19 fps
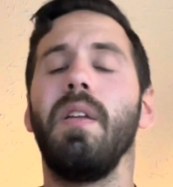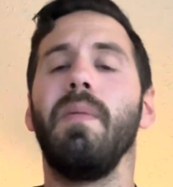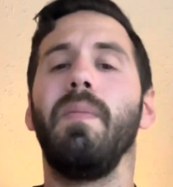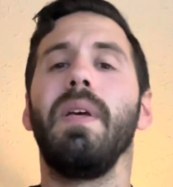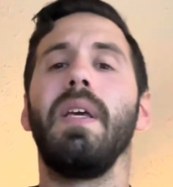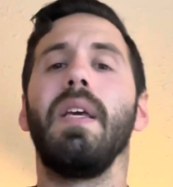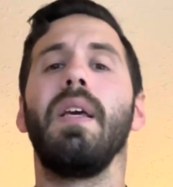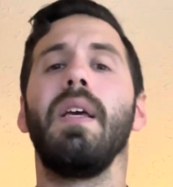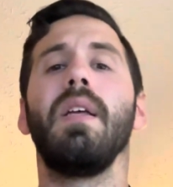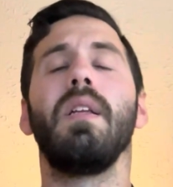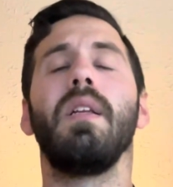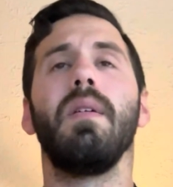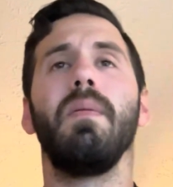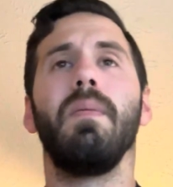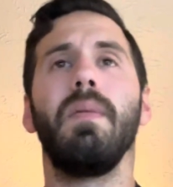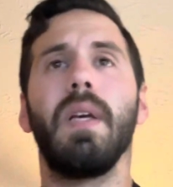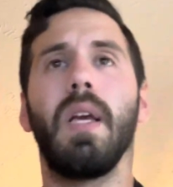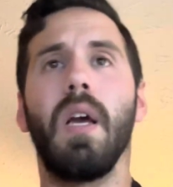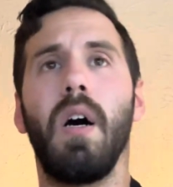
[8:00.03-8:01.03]
be
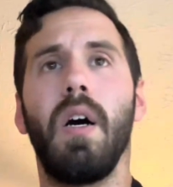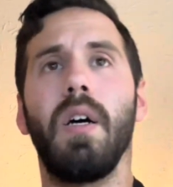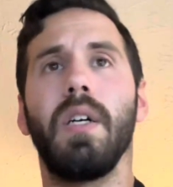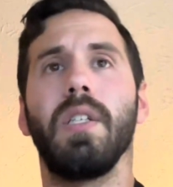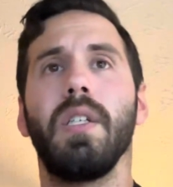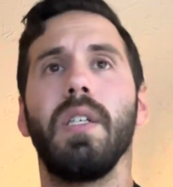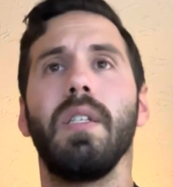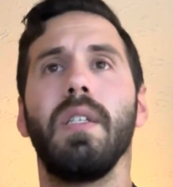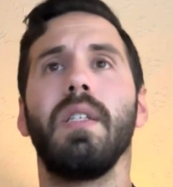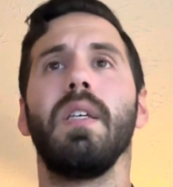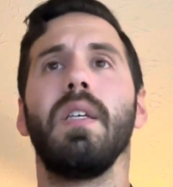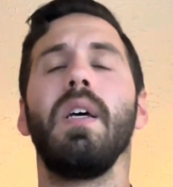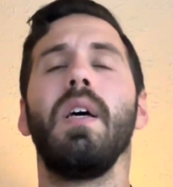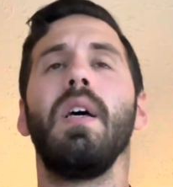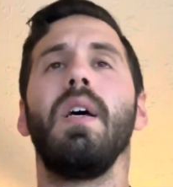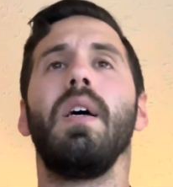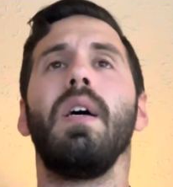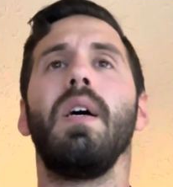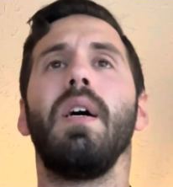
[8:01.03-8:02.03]
cautious,
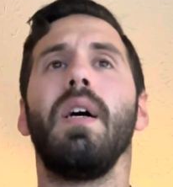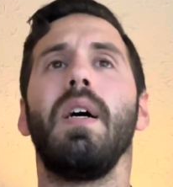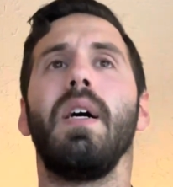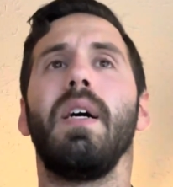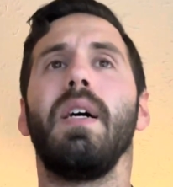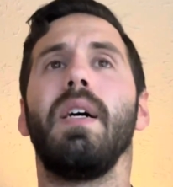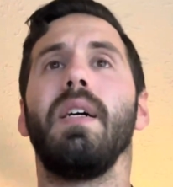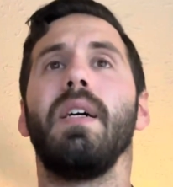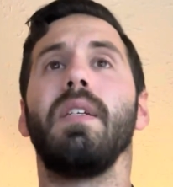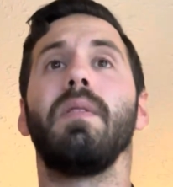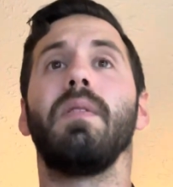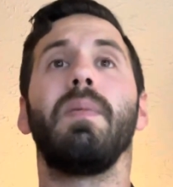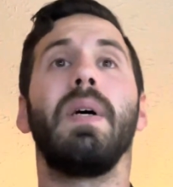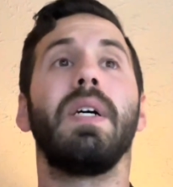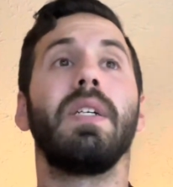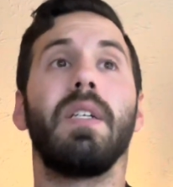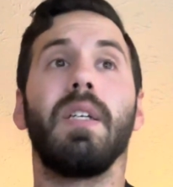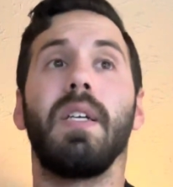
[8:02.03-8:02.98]
especially